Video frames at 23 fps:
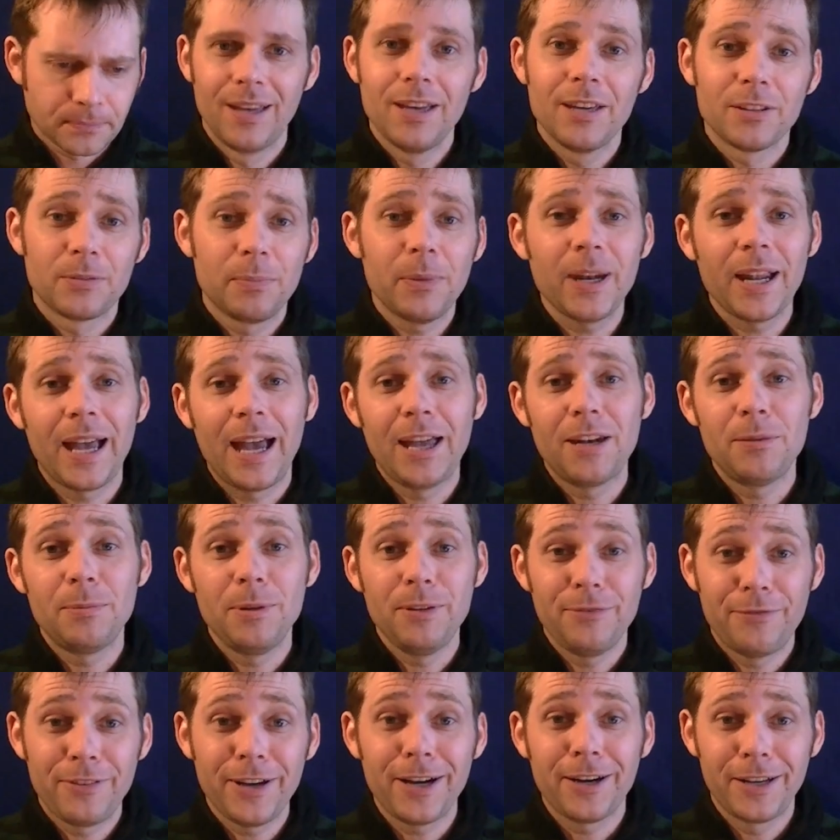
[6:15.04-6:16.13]
This meant I had to
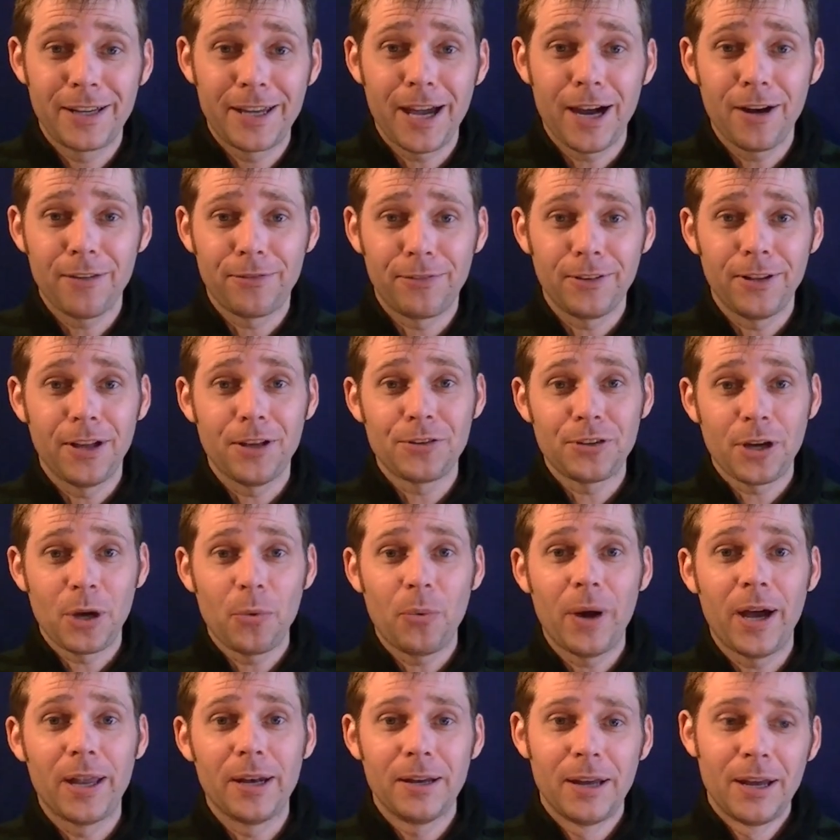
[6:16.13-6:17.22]
be very careful as I
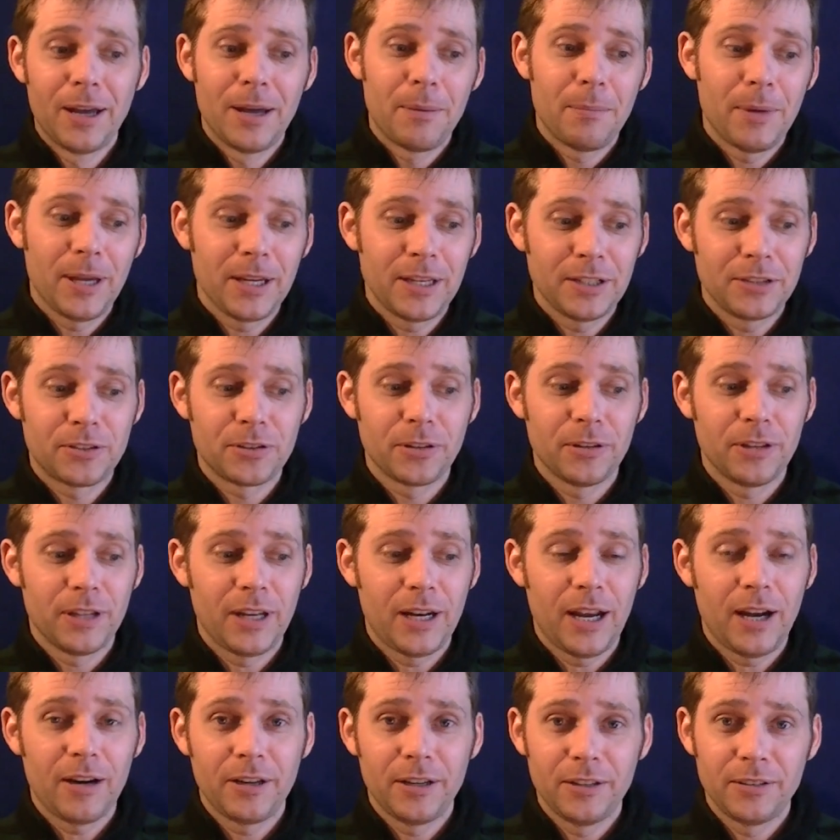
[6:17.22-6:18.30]
went, making sure
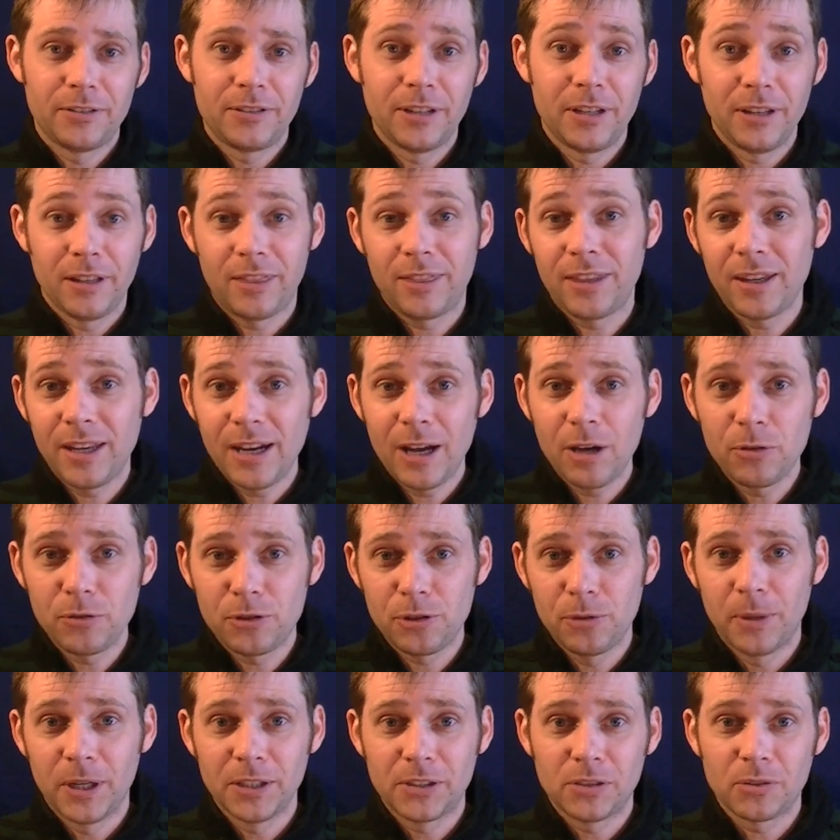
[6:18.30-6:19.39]
that areas didn't thin out
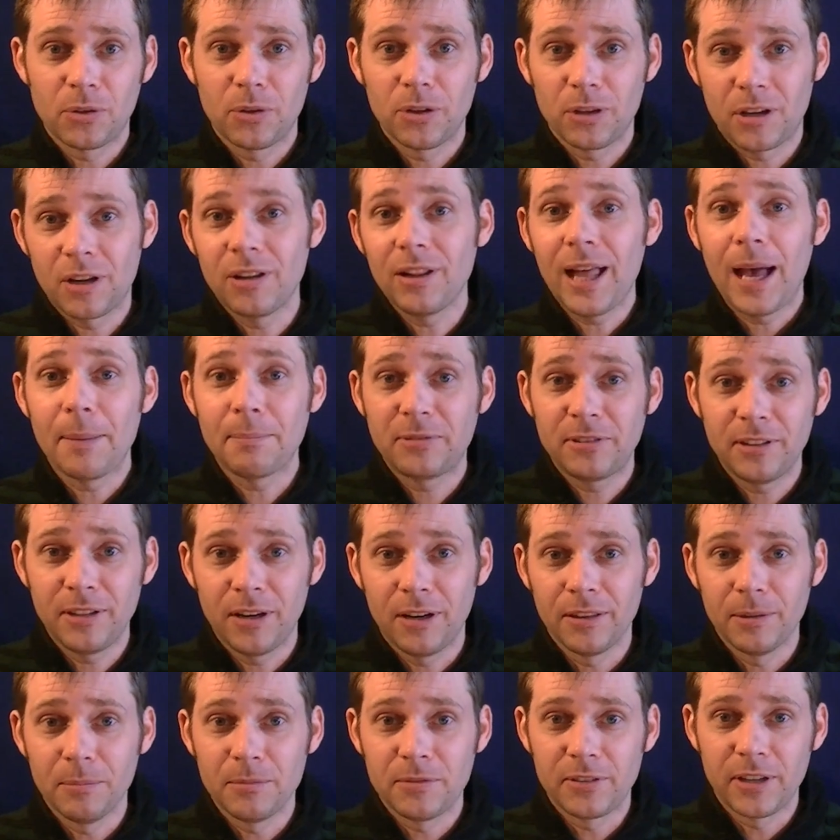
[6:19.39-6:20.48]
too much or collapse in
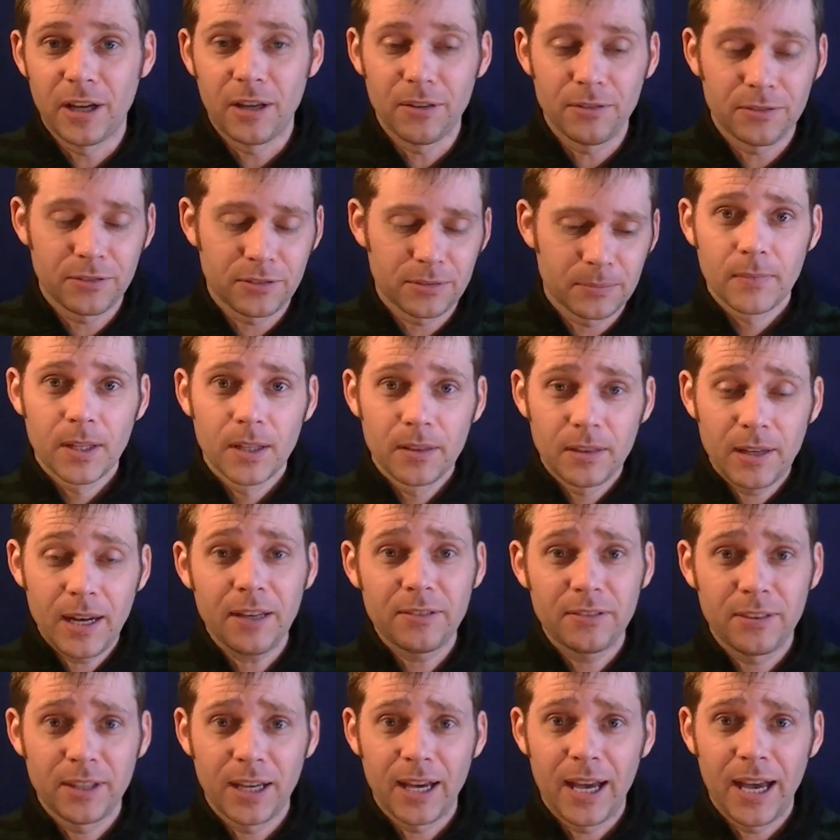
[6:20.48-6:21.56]
on themselves. The
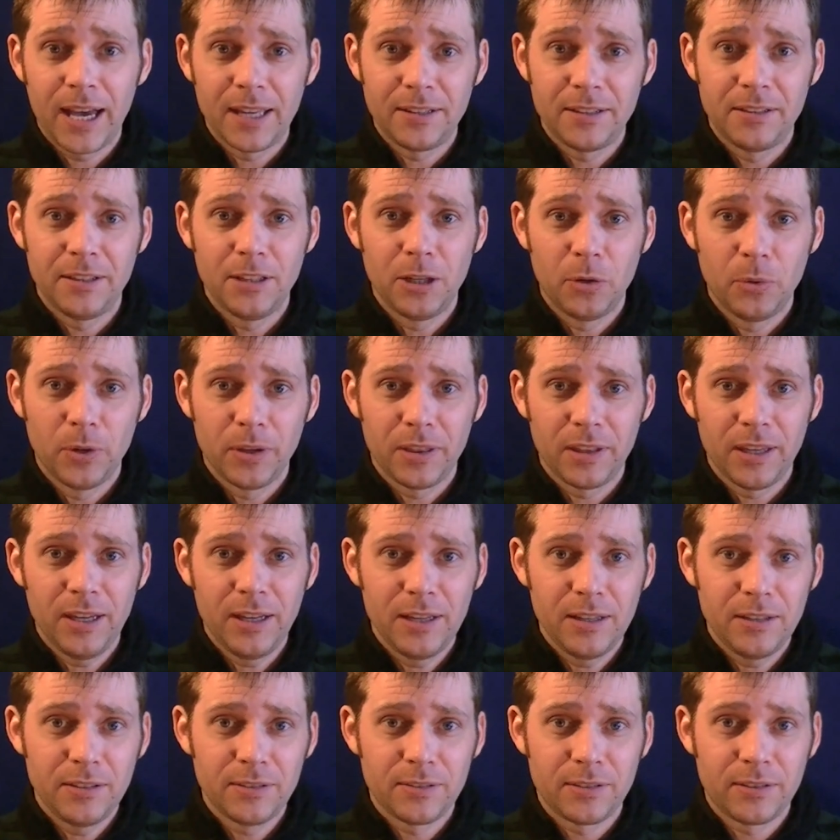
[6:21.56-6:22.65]
next thing I had to deal with
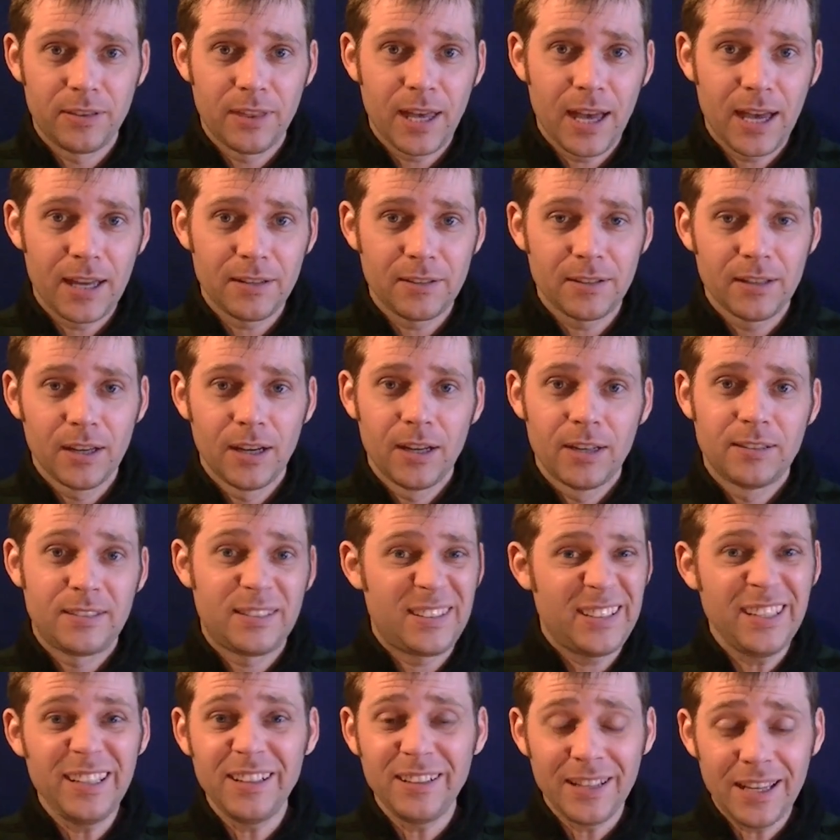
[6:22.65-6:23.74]
is that
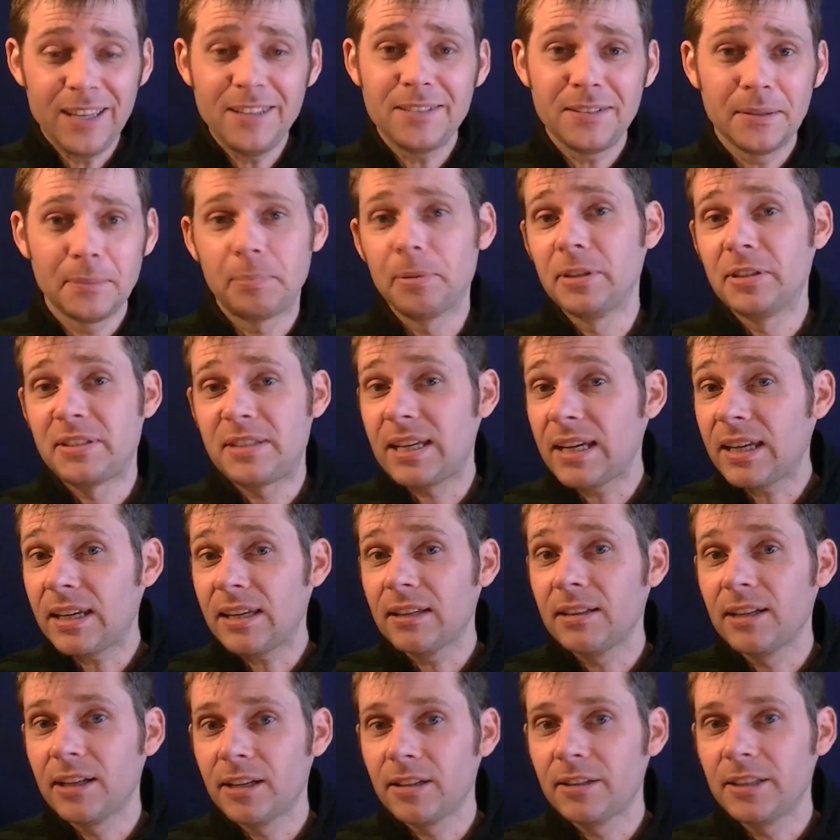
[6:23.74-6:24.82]
steel isn't
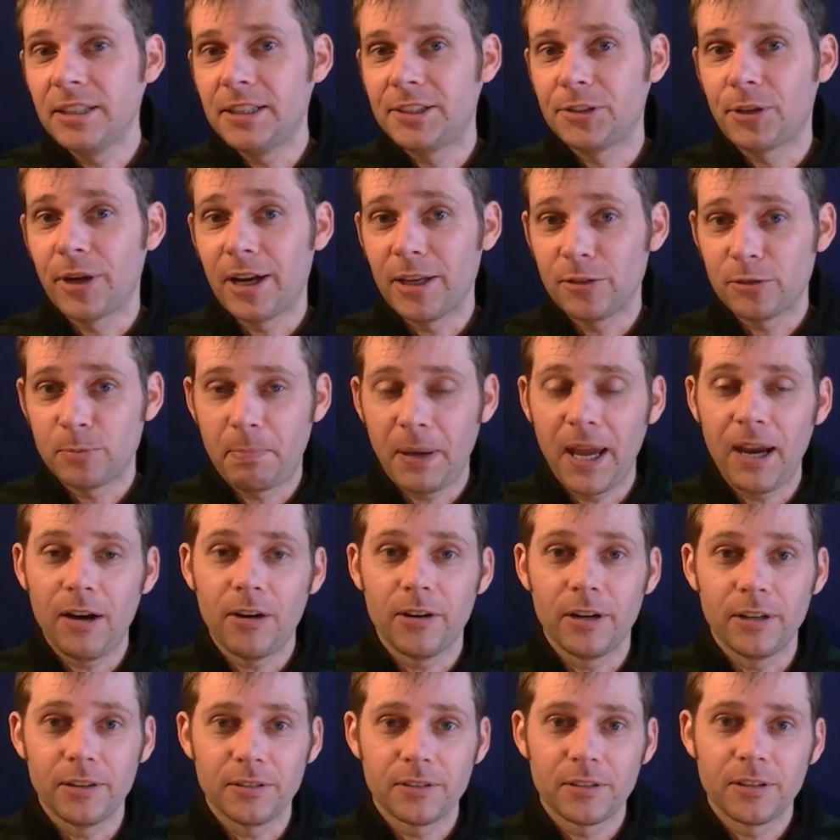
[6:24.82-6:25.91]
particularly
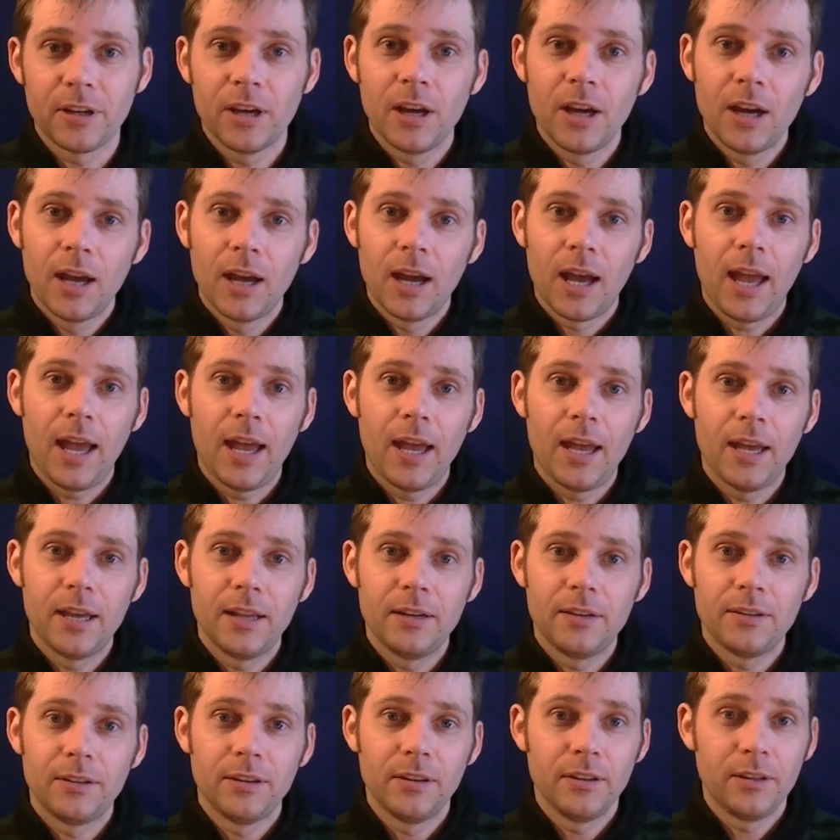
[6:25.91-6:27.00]
transparent,
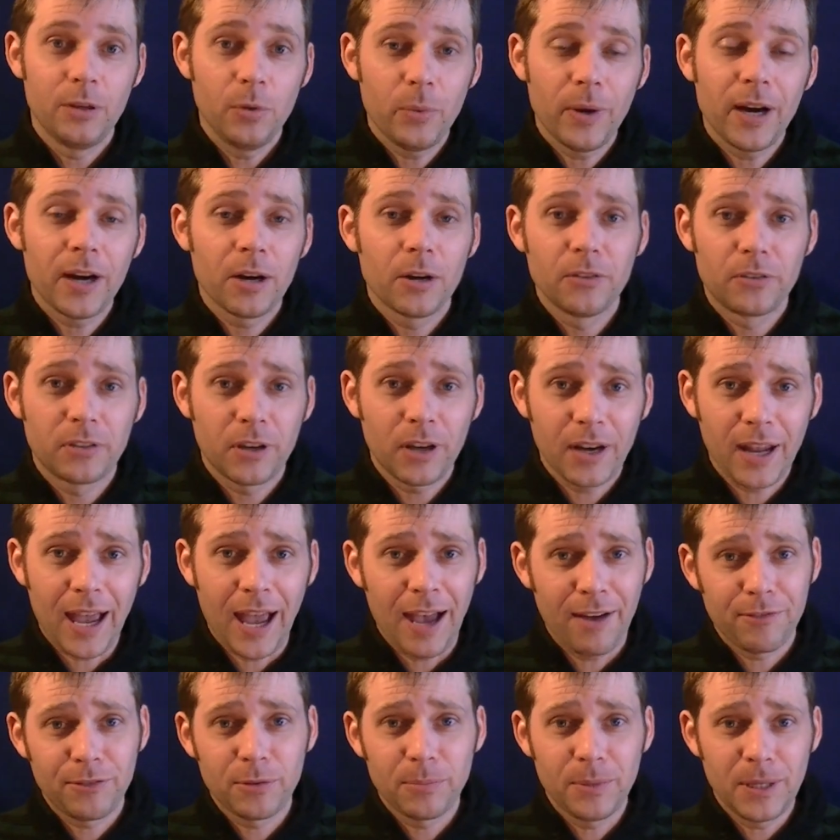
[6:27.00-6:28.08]
and the wearer is going to
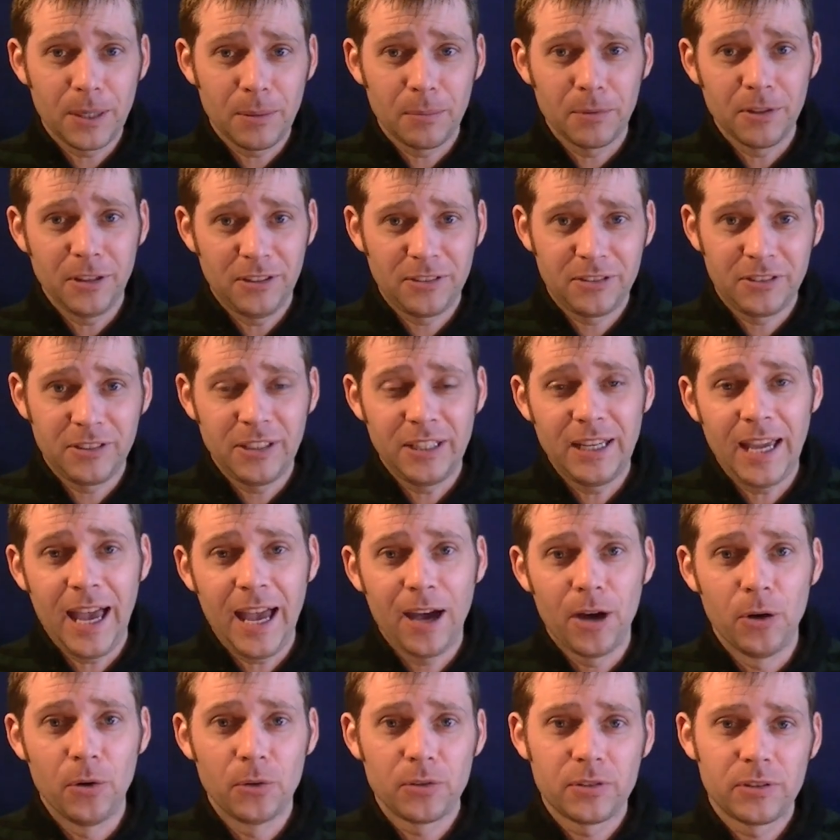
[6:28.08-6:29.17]
have to be able to see
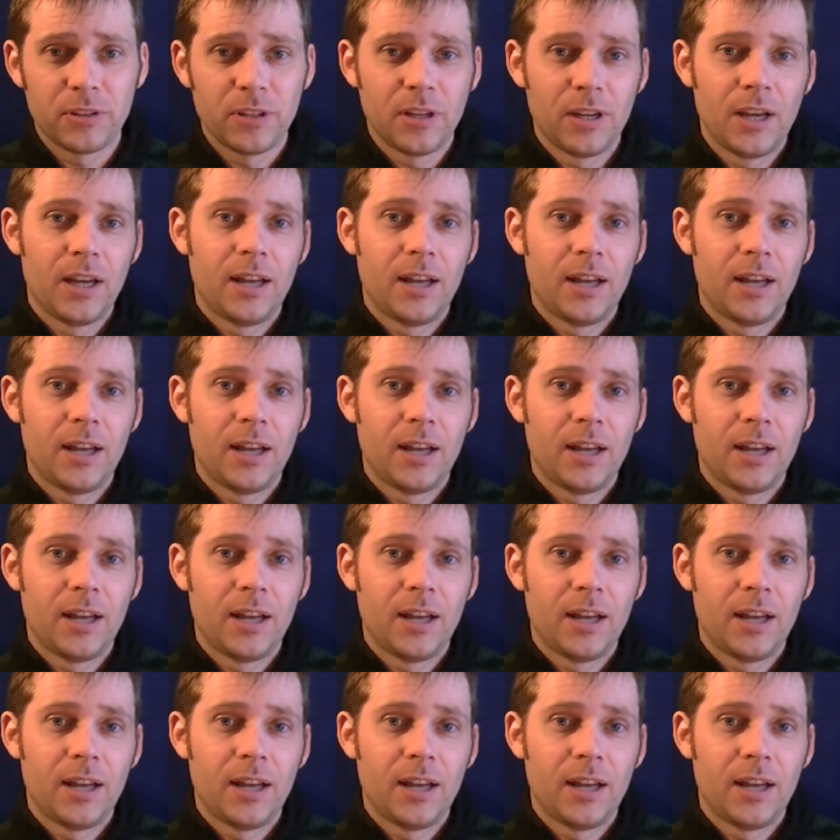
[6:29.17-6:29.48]
out.